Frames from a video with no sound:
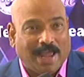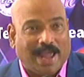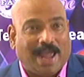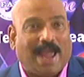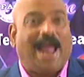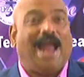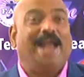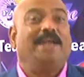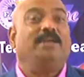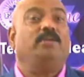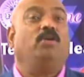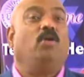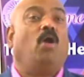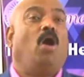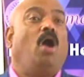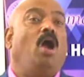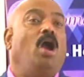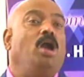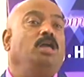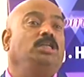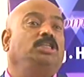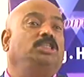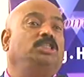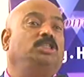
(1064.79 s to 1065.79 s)
and
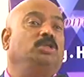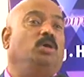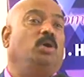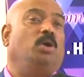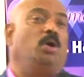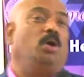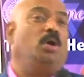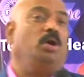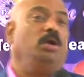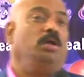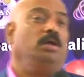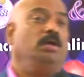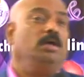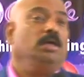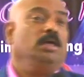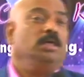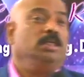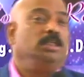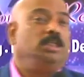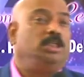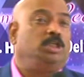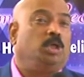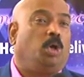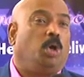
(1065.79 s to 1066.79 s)
God showed
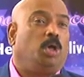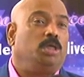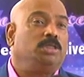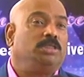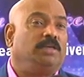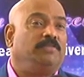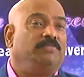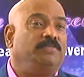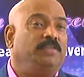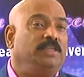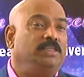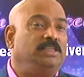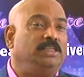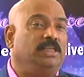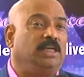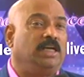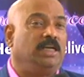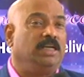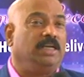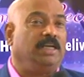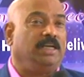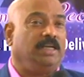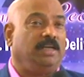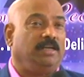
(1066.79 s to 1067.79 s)
Joseph the
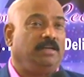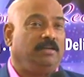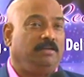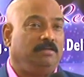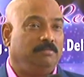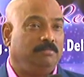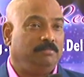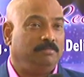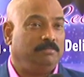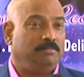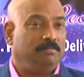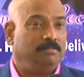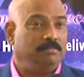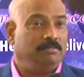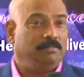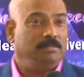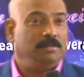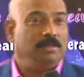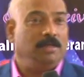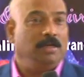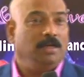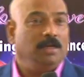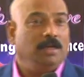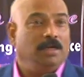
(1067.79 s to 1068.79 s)
journey.
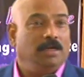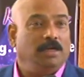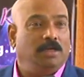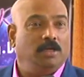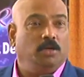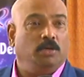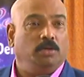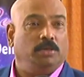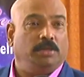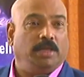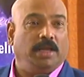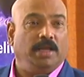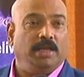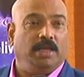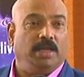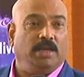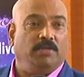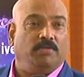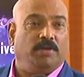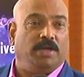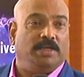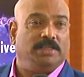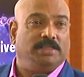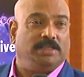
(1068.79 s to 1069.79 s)
Do you think
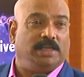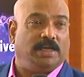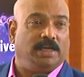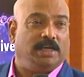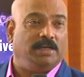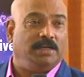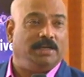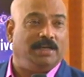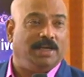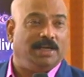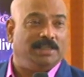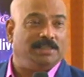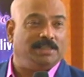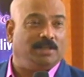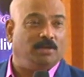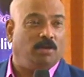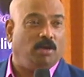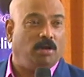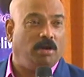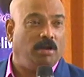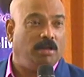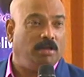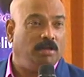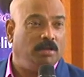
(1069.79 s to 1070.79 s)
he would have said, Yes,
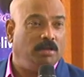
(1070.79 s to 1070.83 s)
Lord?